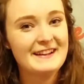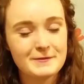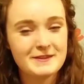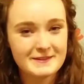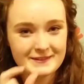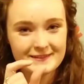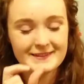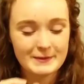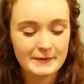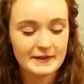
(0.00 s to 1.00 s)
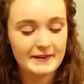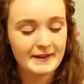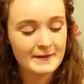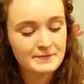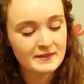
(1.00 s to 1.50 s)
only use a little bit, like
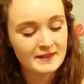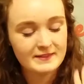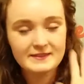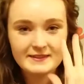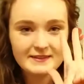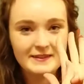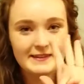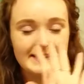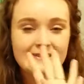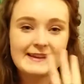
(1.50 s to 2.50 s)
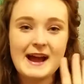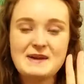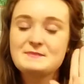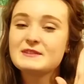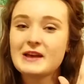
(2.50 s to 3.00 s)
just a little like
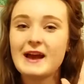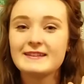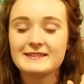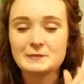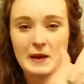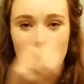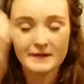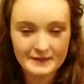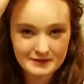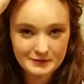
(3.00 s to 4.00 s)
dime-sized amount, and